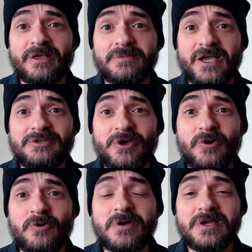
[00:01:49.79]
I, I
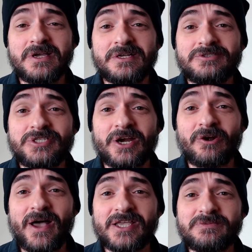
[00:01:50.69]
know
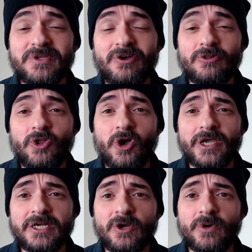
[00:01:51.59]
Daryl hasn't been on long,
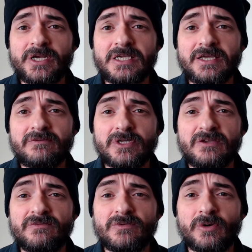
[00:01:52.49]
and I know we're going to get
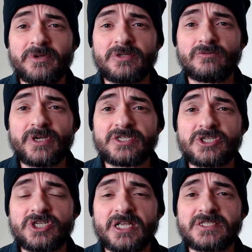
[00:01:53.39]
give Norman Reedus a
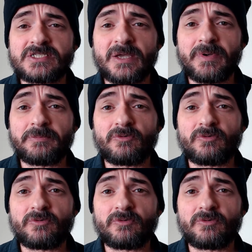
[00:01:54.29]
chance to step up.